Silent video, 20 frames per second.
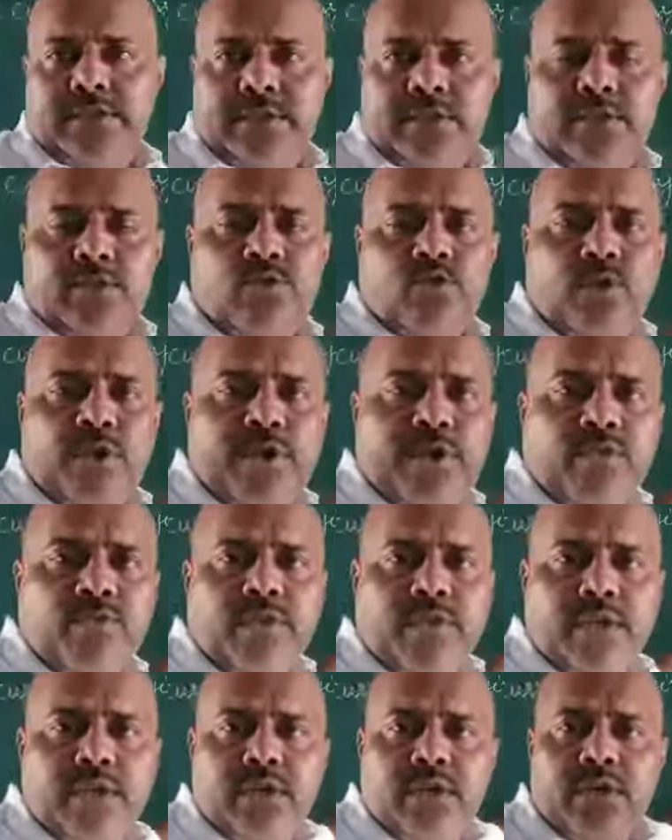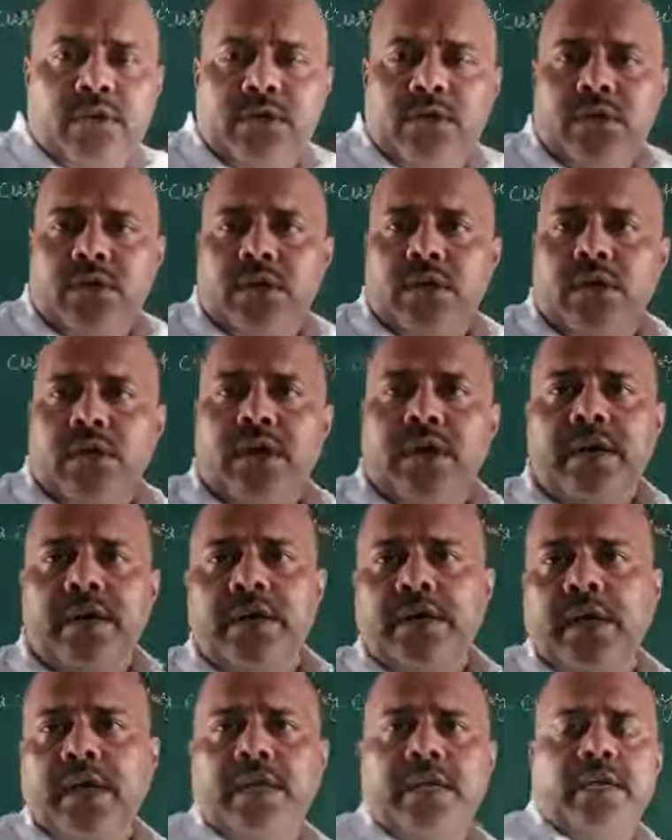Dear student, when the
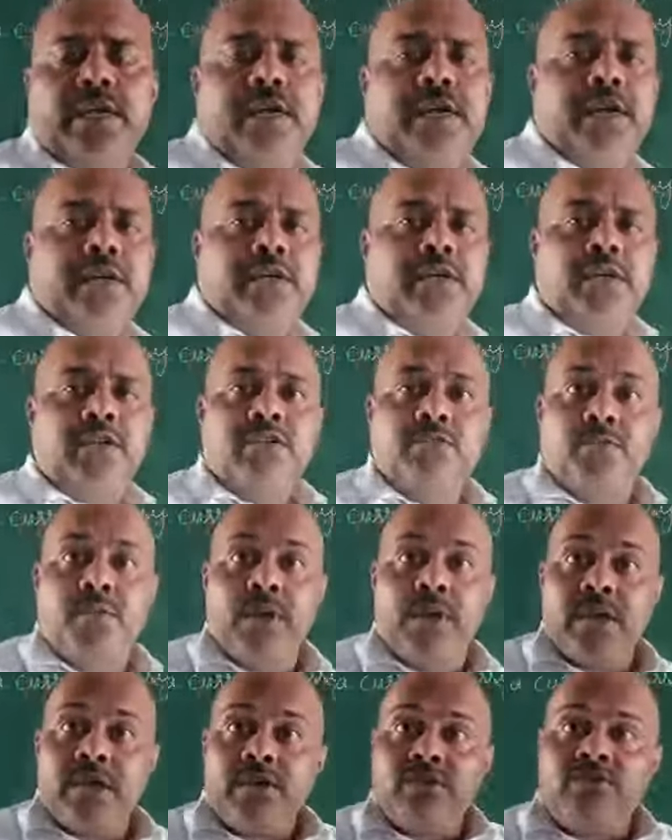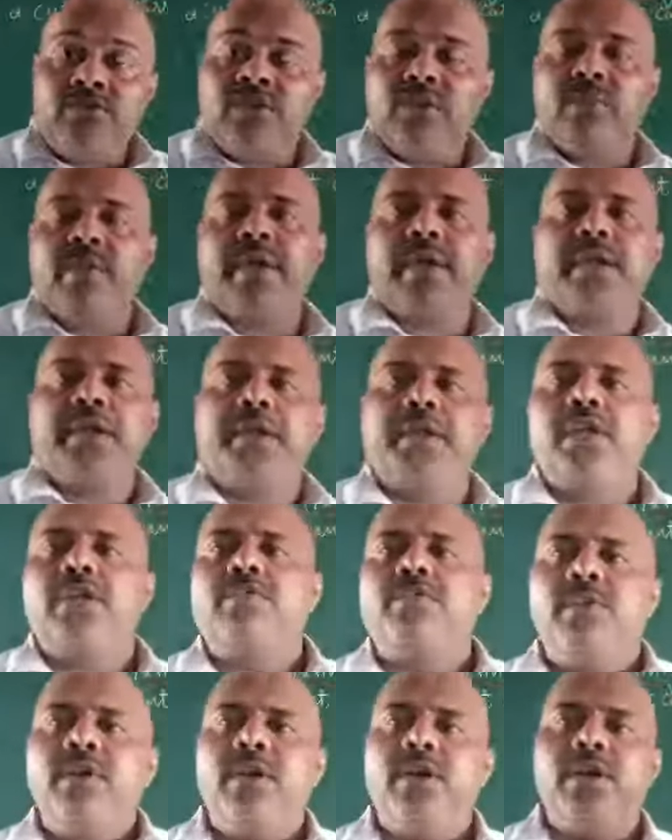current carrying conductor is placed in a
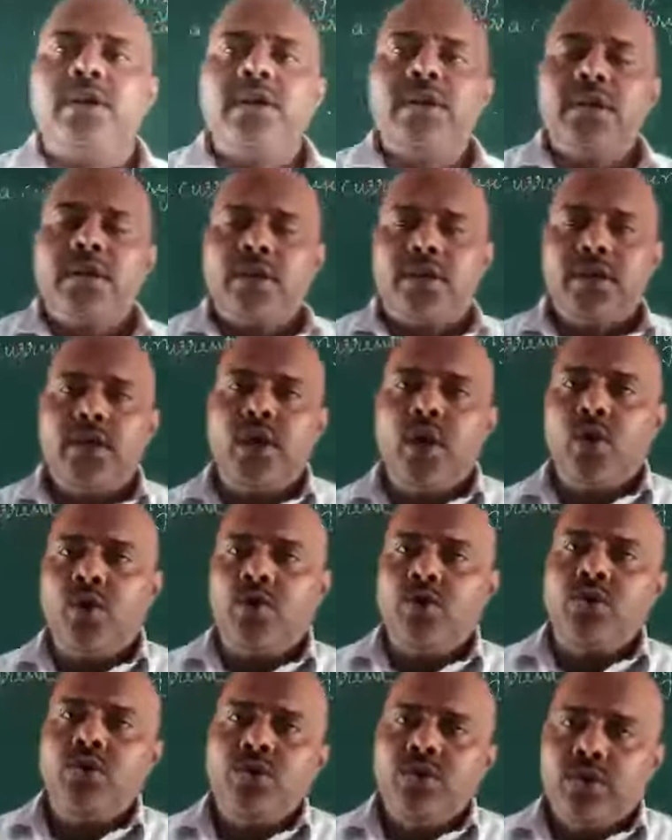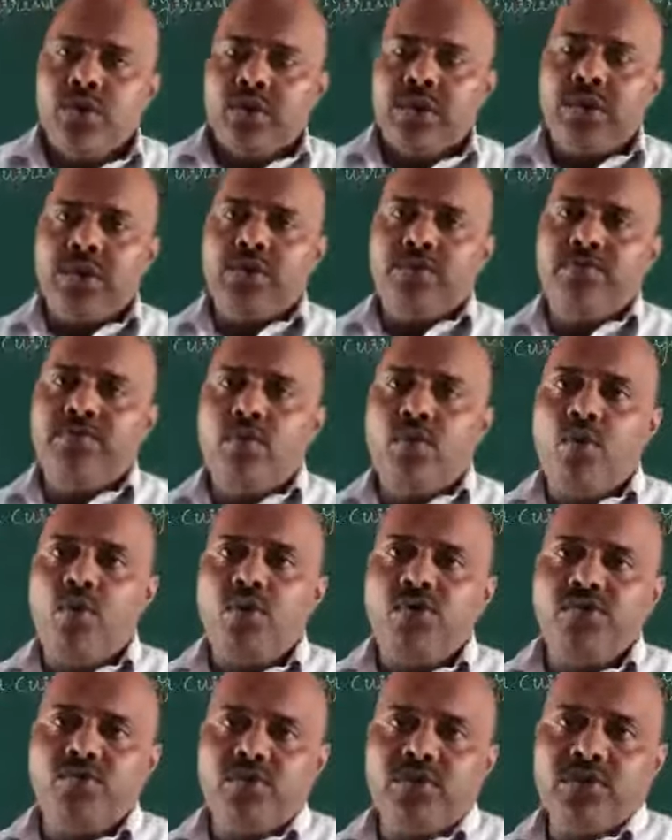magnetic field, now here the
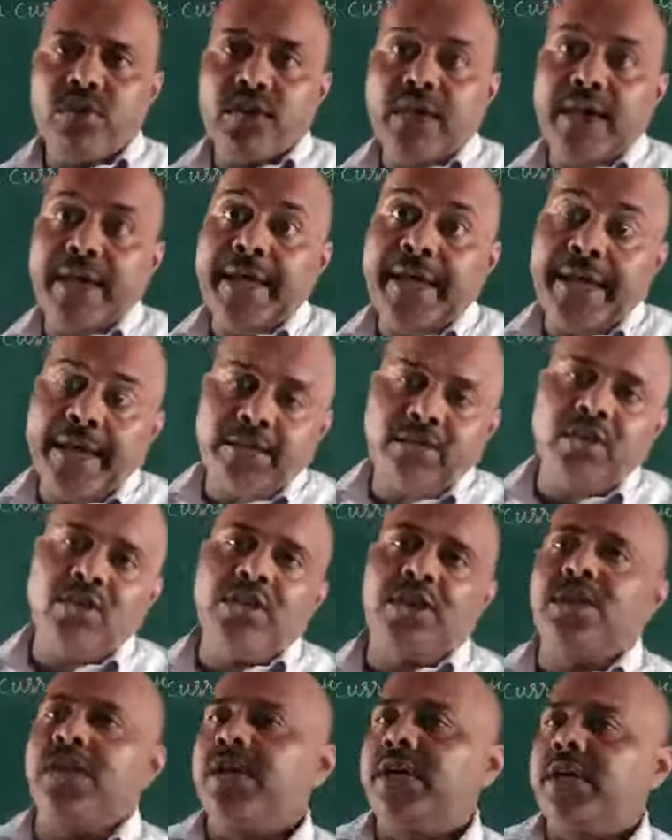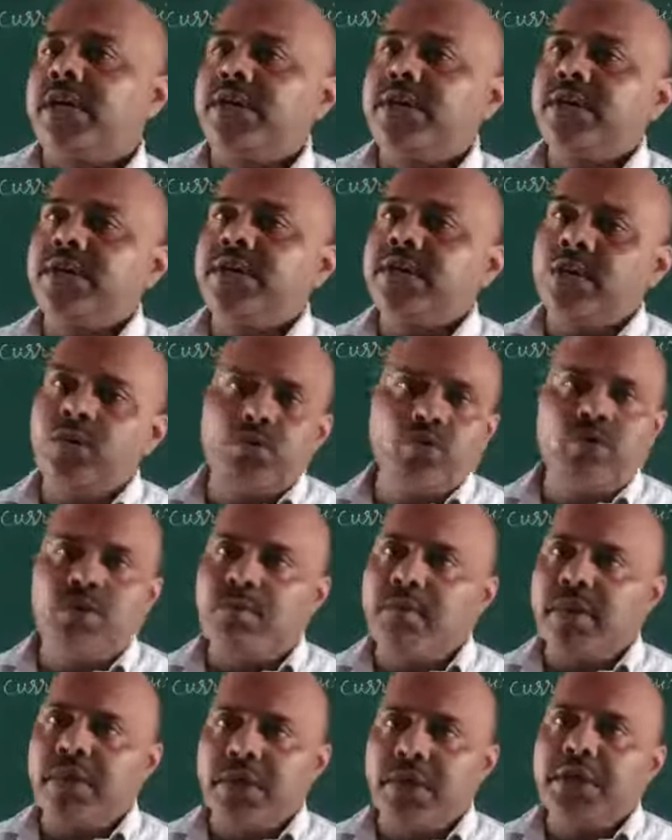force which are act on the conductor due to the
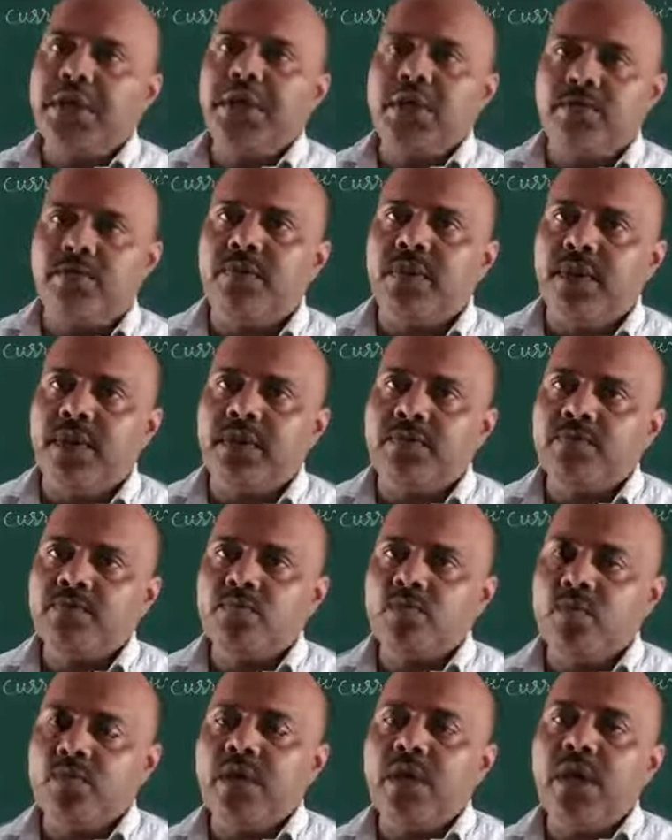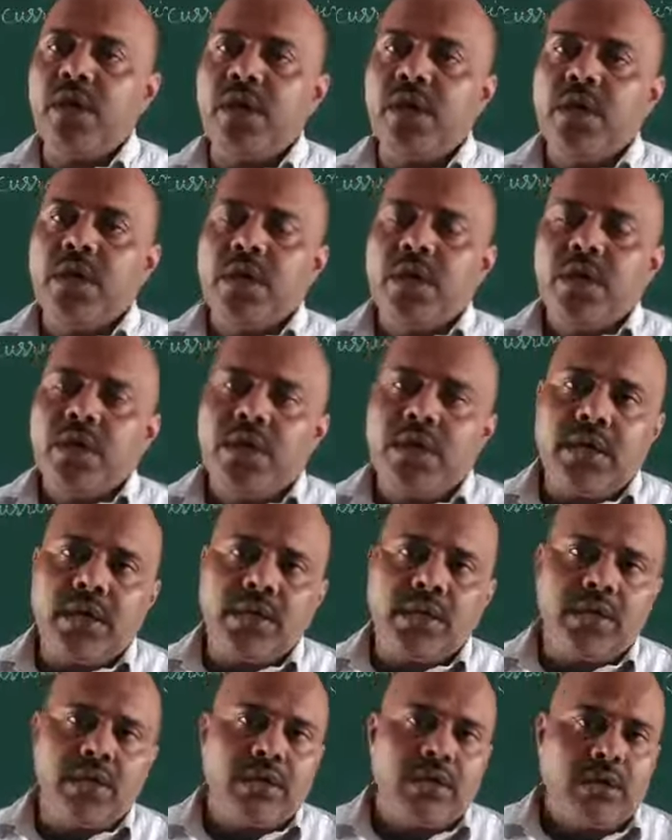magnetic field. Okay. Here
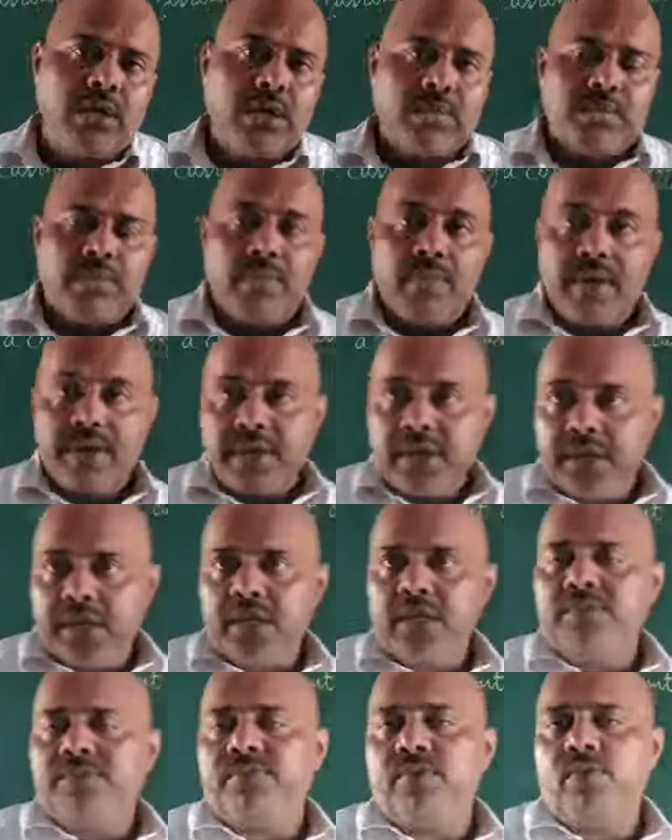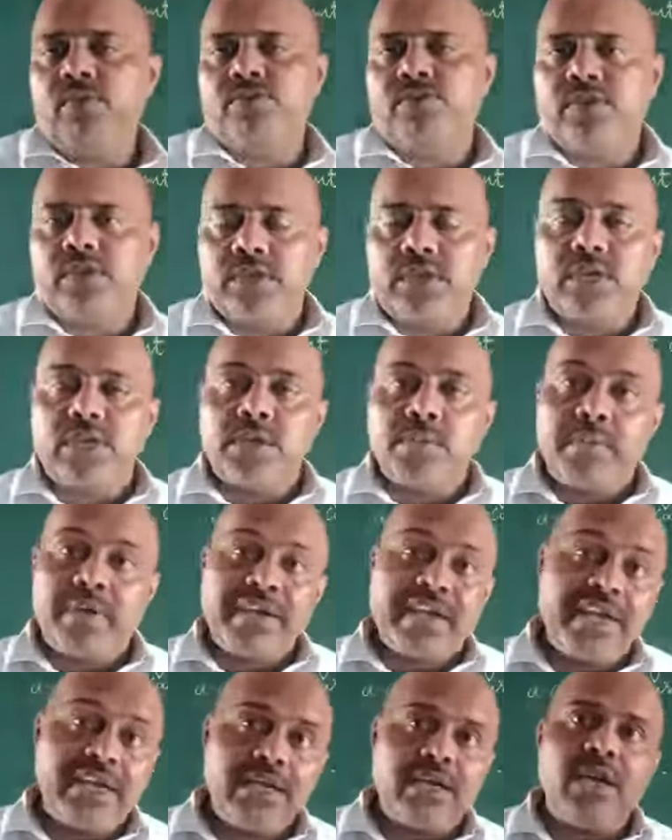the magnetic force, here the
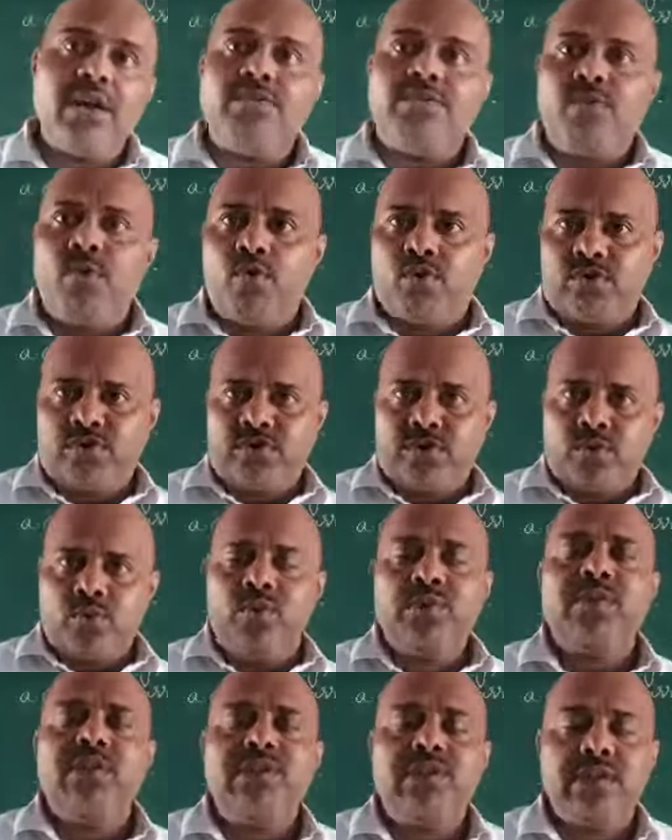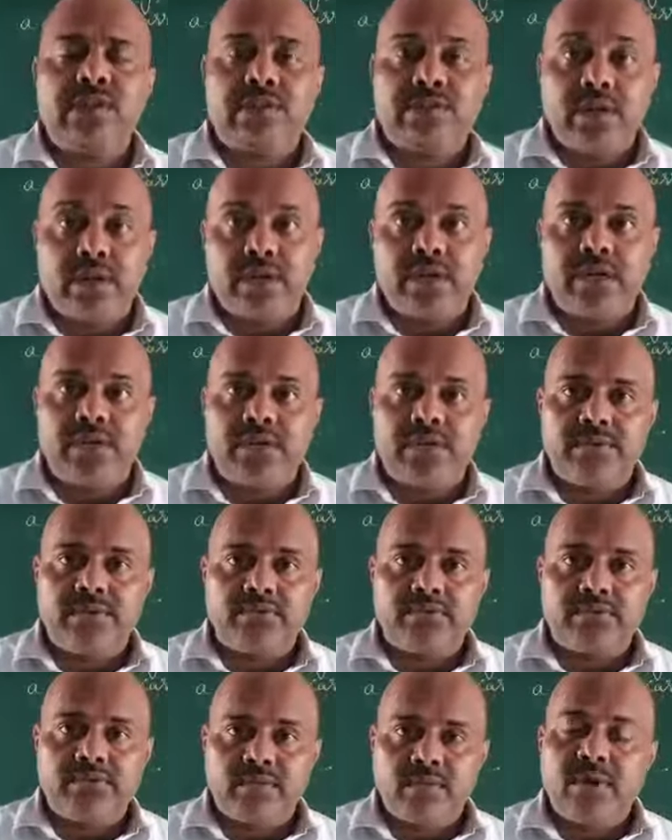mechanical force which is exerted
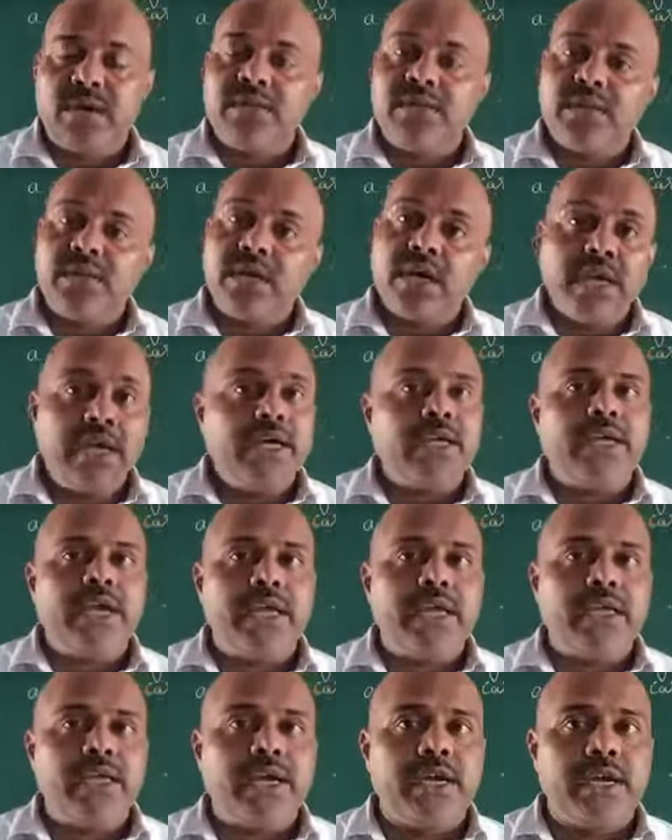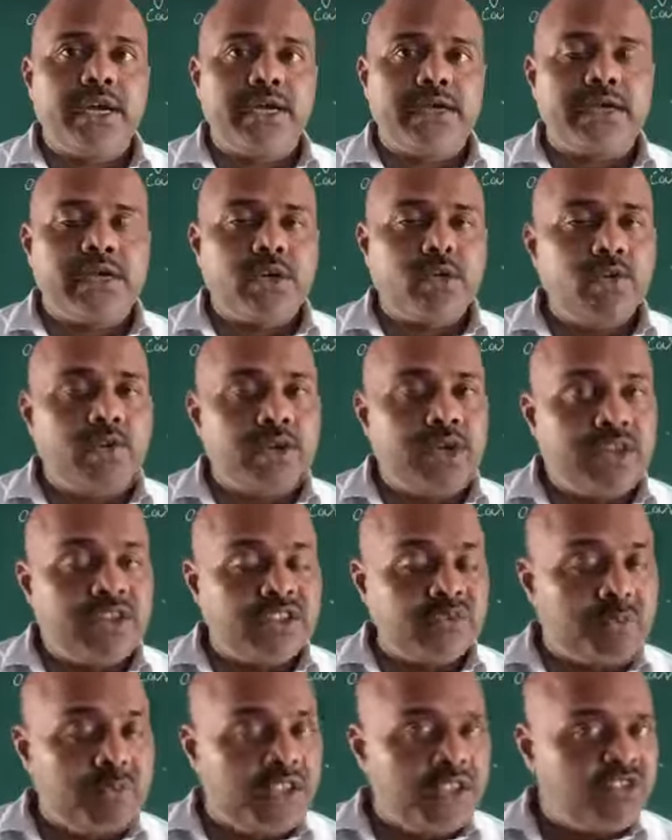by the current carrying conductor when it
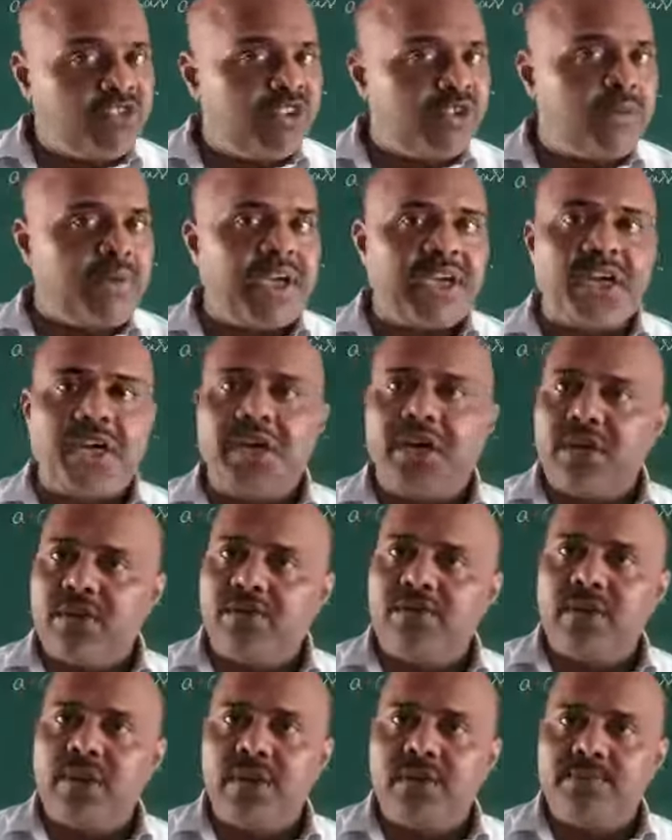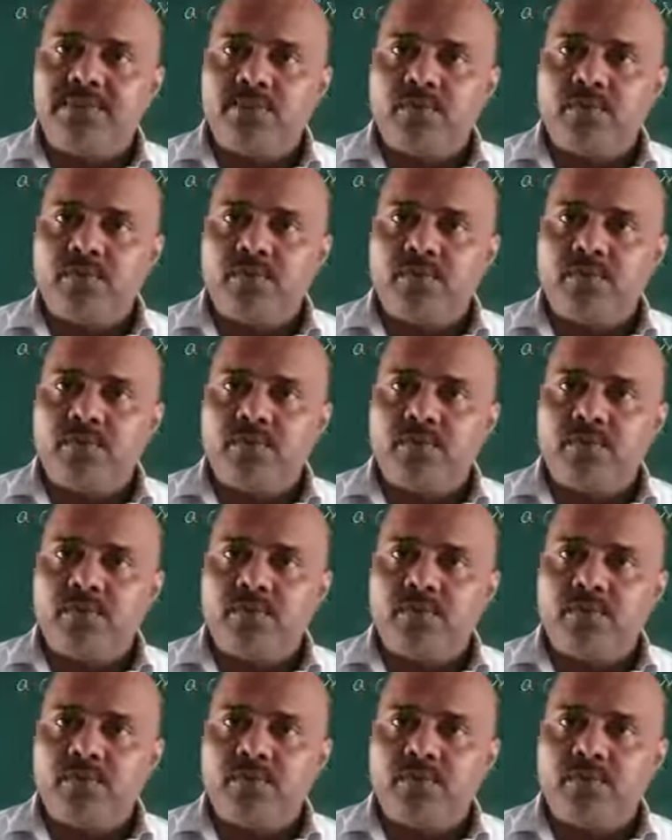is placed in magnetic field.